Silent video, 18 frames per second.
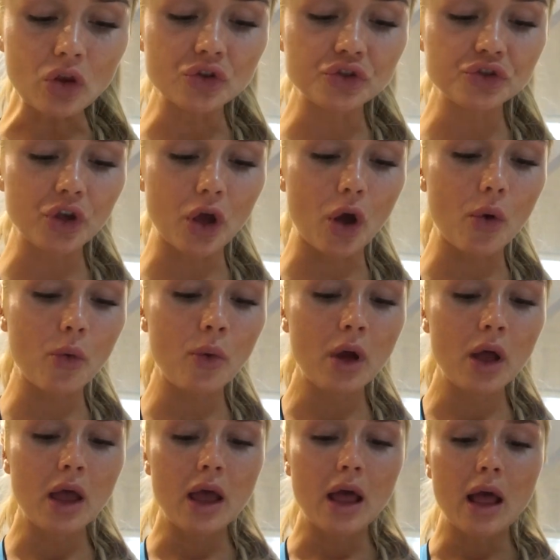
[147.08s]

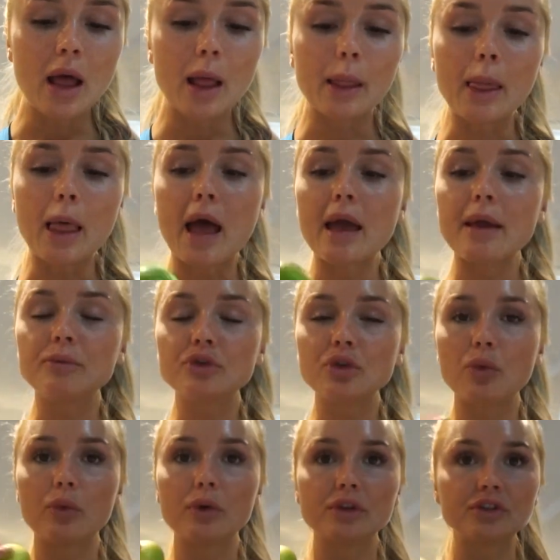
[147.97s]
So
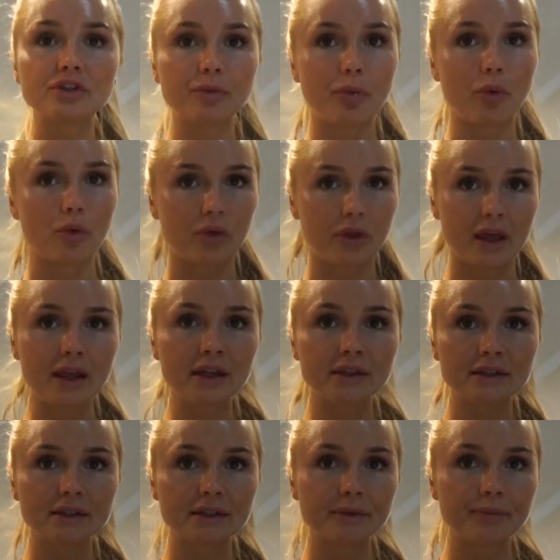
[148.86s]
limes will support
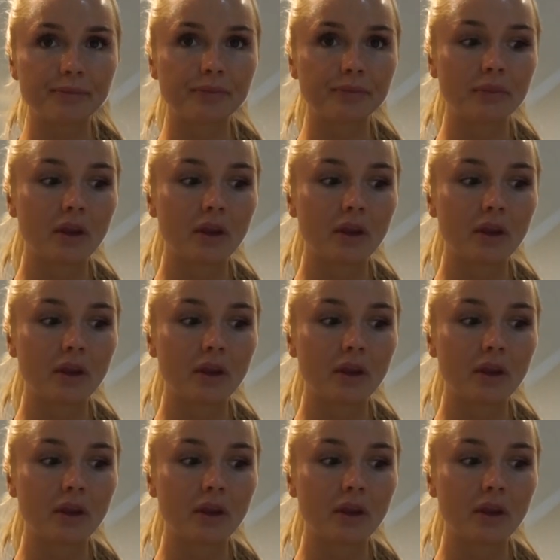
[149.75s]
this,